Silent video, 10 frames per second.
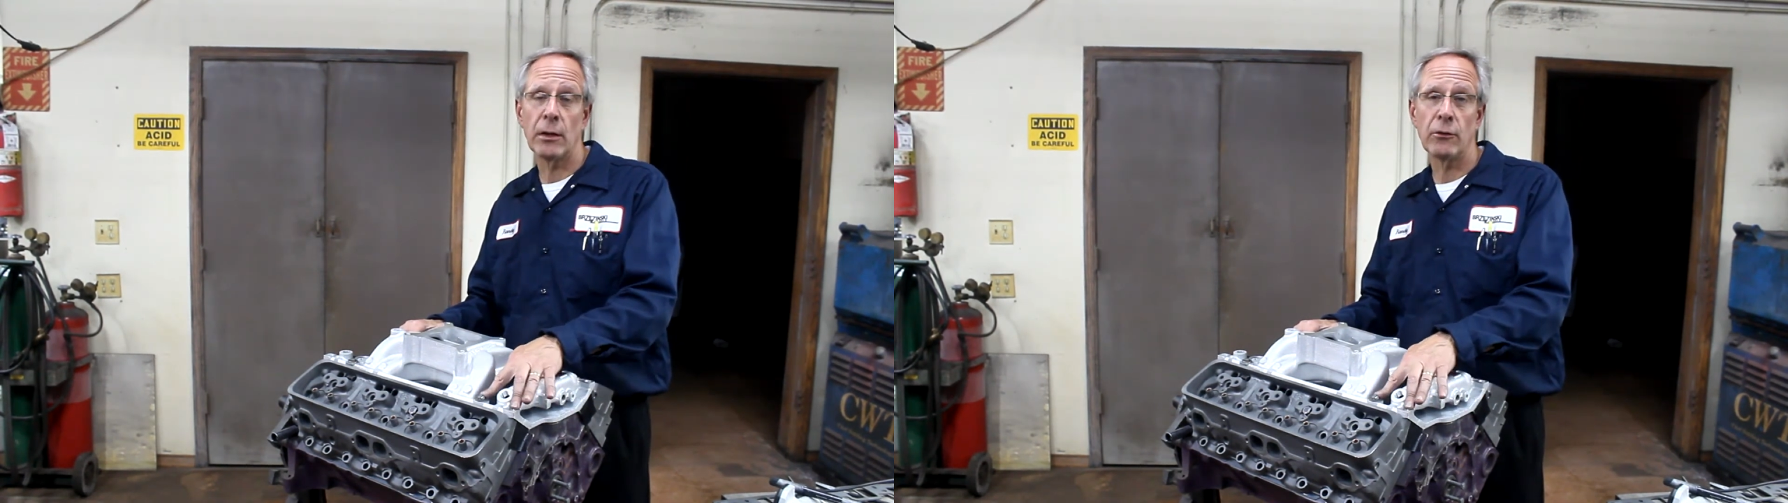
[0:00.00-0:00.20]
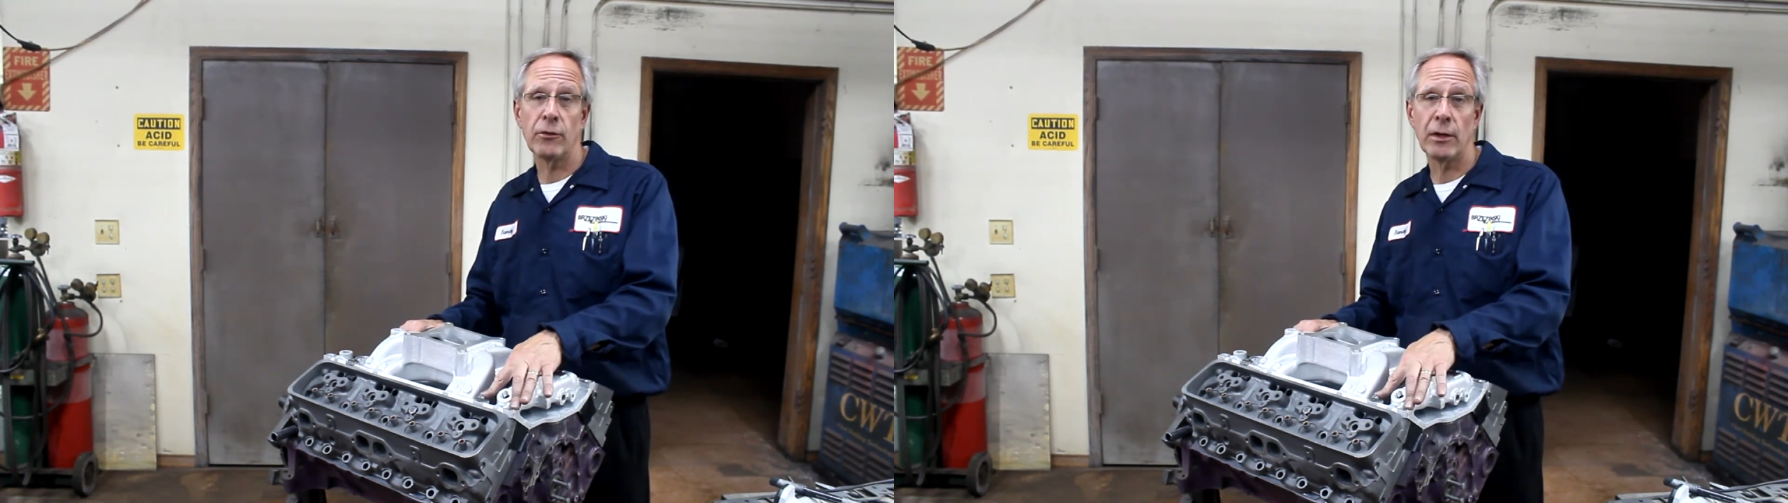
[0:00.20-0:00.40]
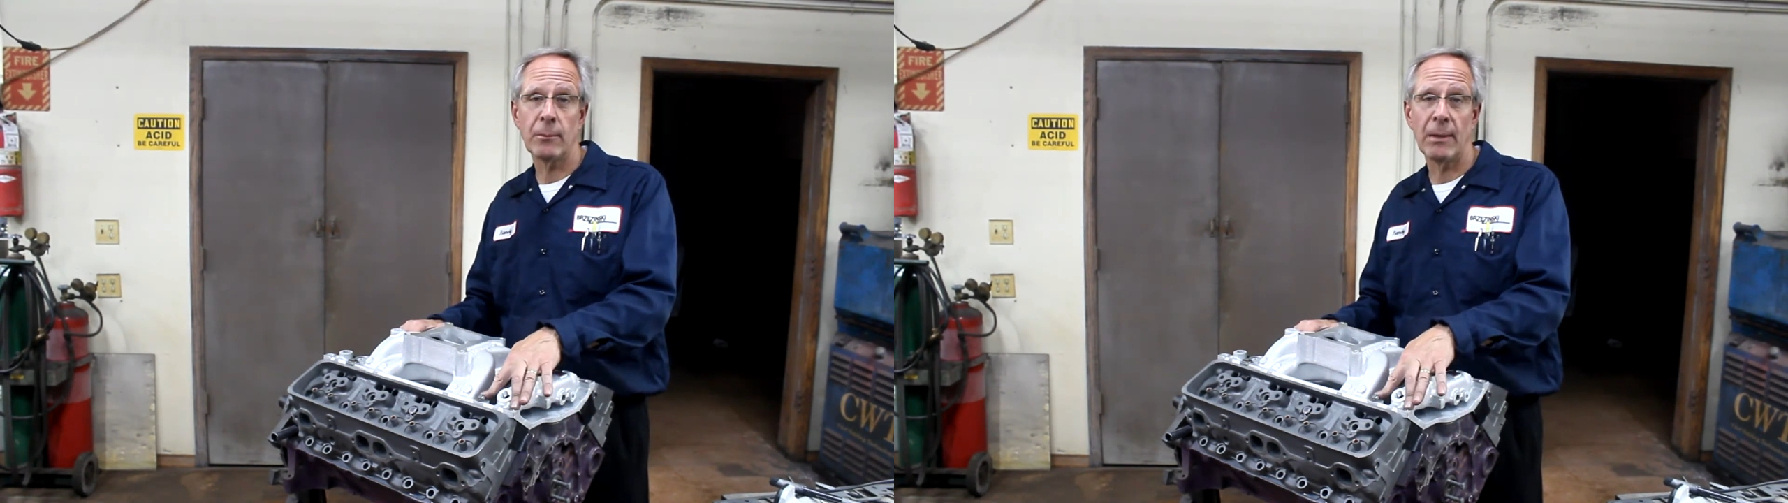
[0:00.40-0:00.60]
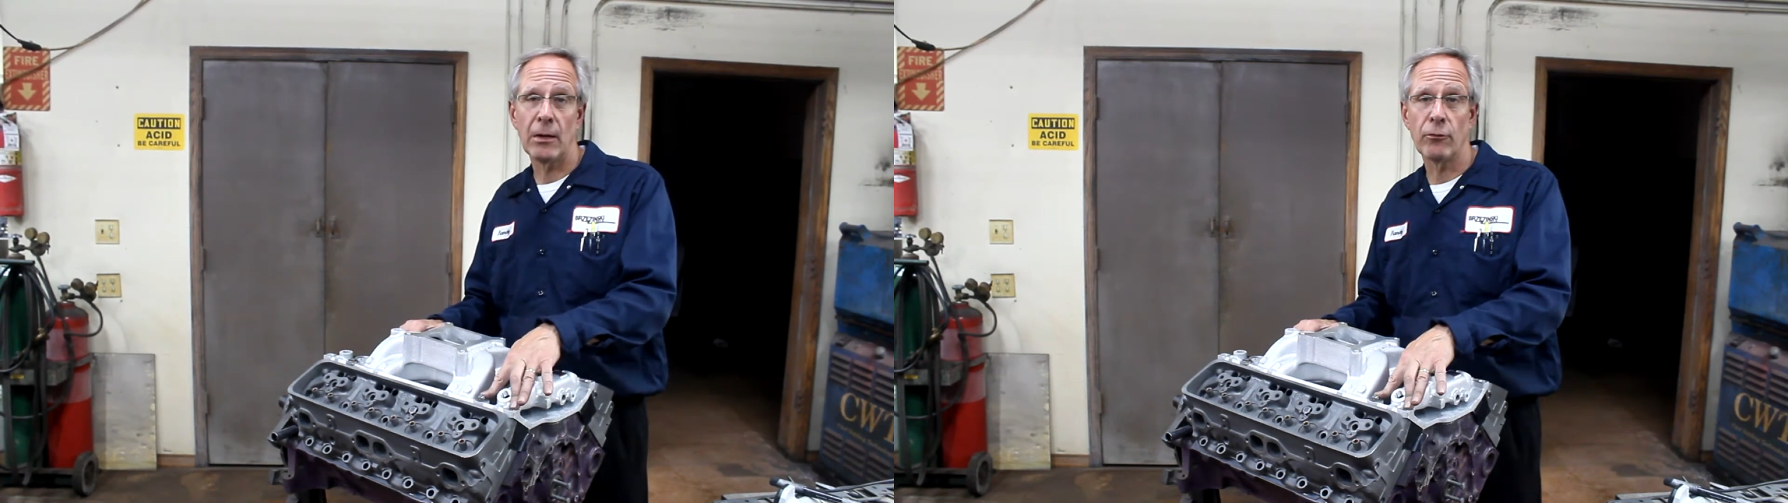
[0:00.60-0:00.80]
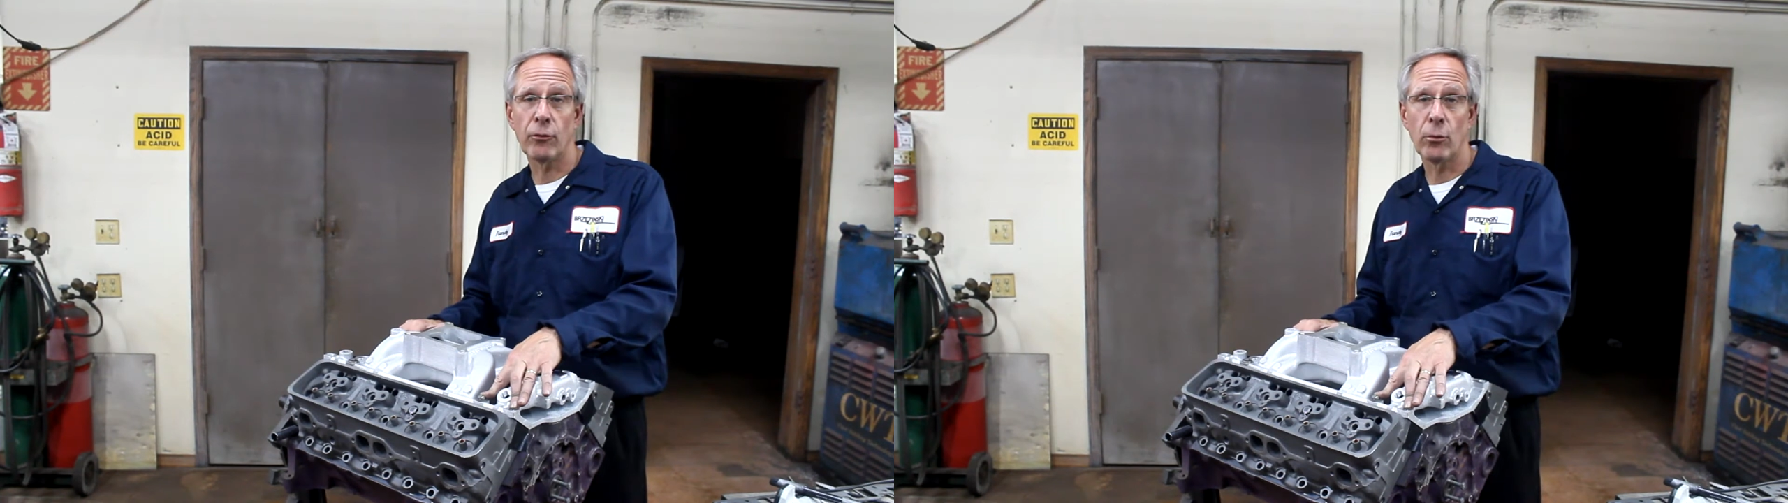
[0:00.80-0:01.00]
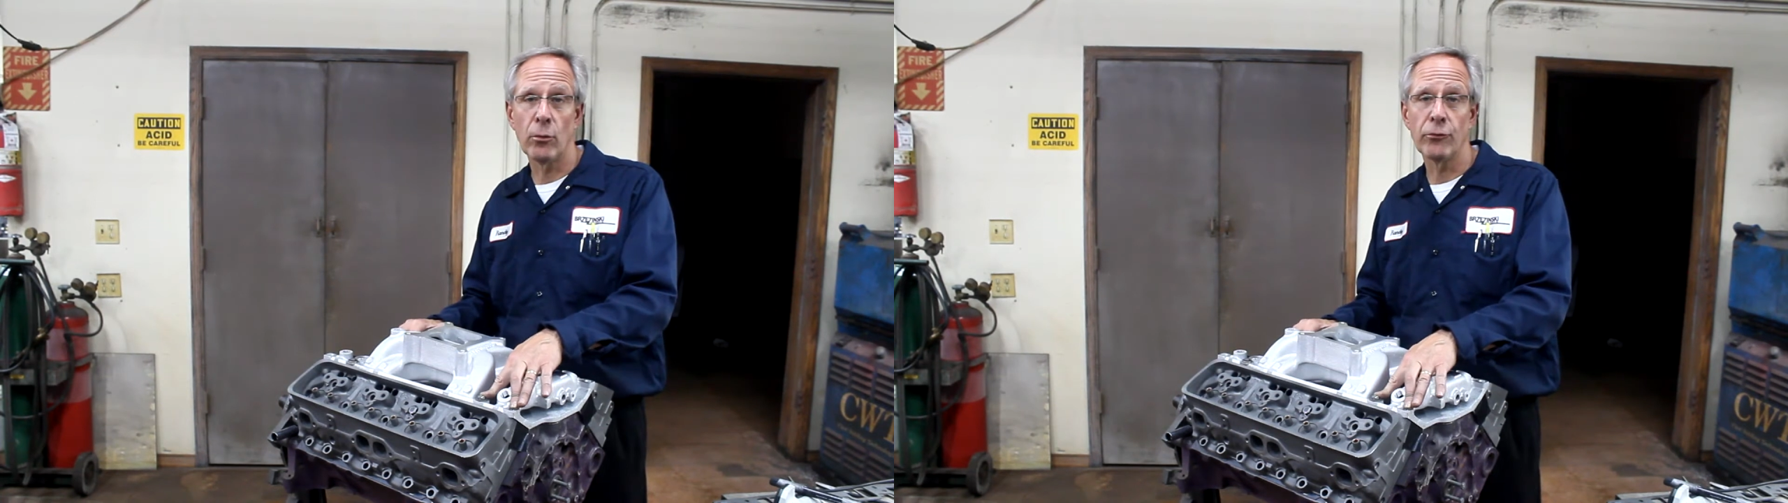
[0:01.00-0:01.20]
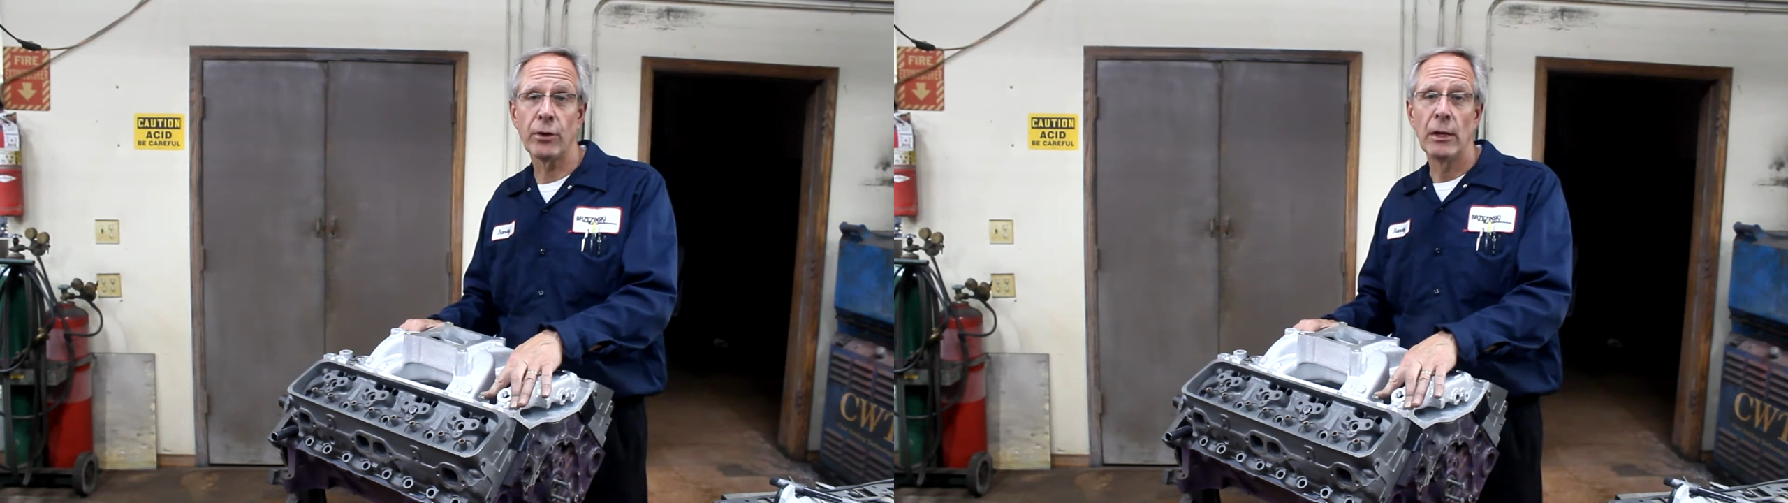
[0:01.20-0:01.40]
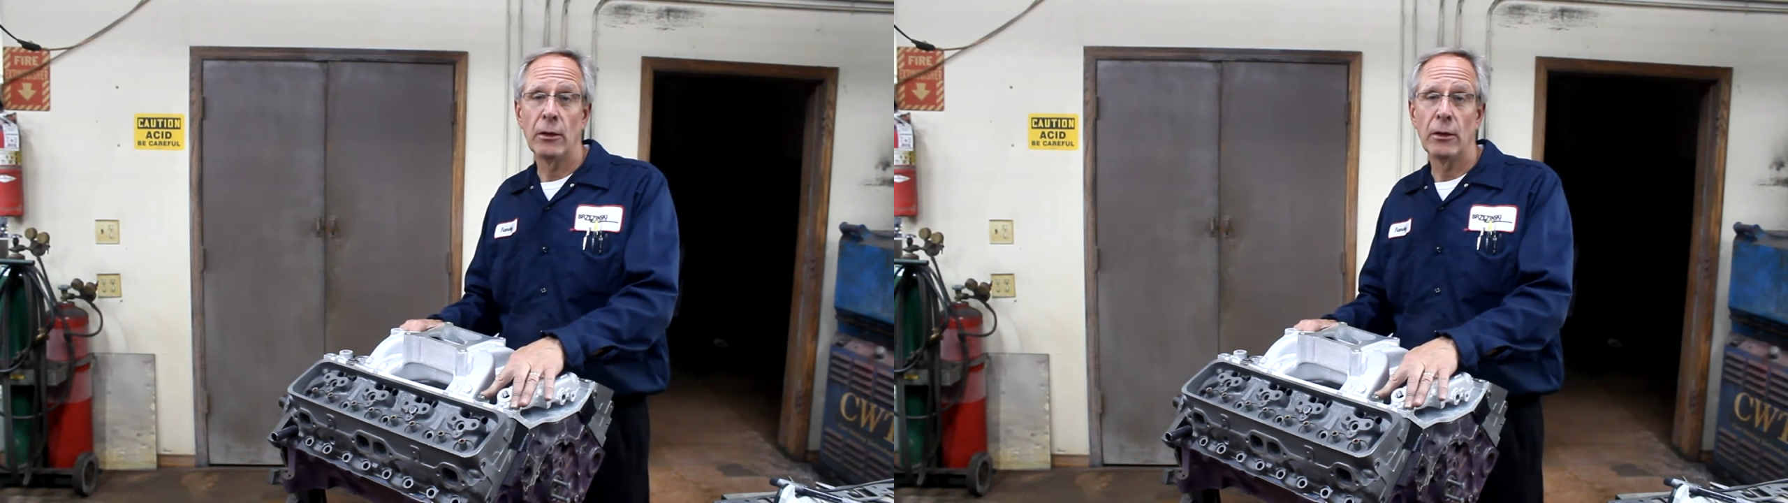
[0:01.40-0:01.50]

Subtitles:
intake manifolds,